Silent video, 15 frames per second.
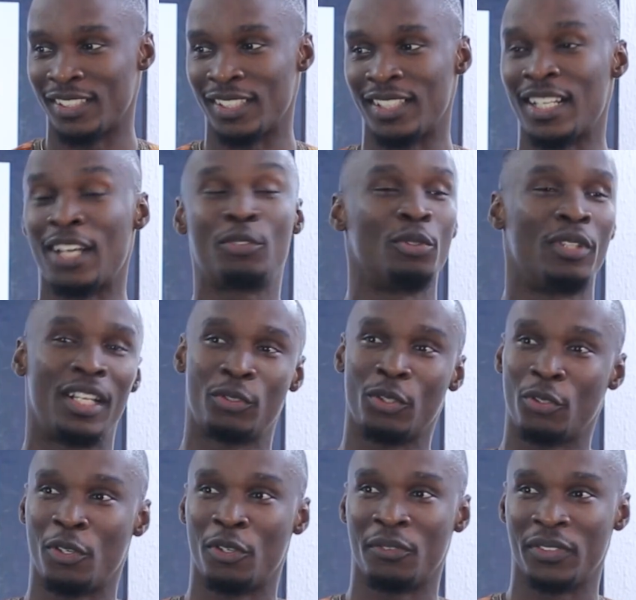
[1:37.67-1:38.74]
And now to not
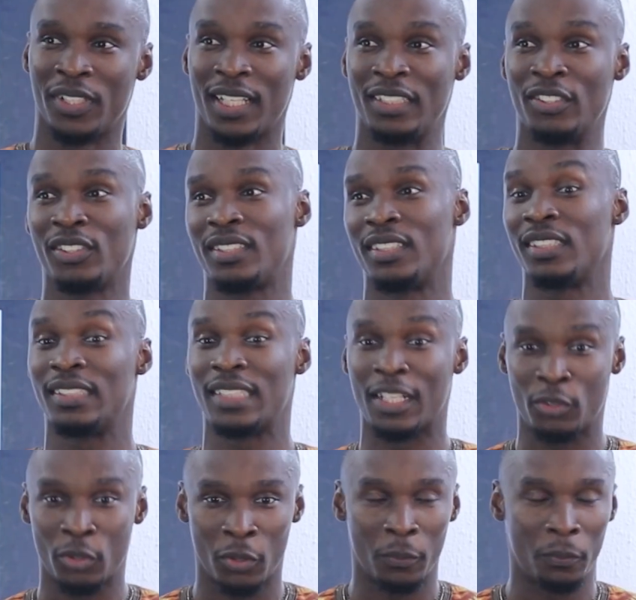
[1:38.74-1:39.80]
talk of, you are just a
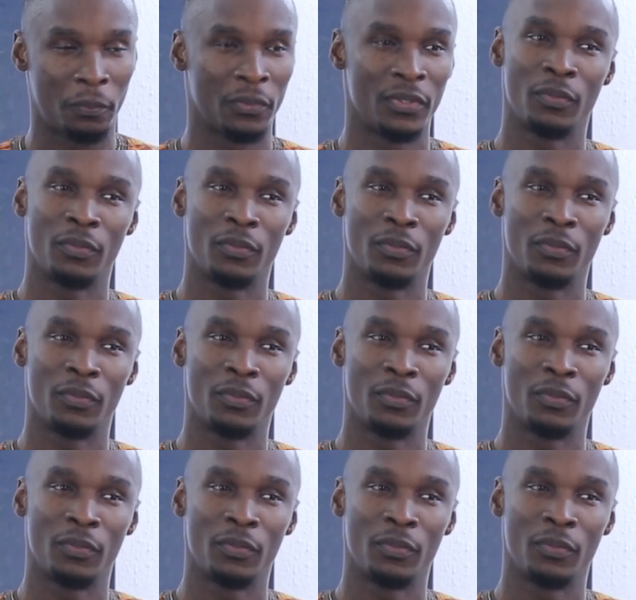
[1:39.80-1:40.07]
startup,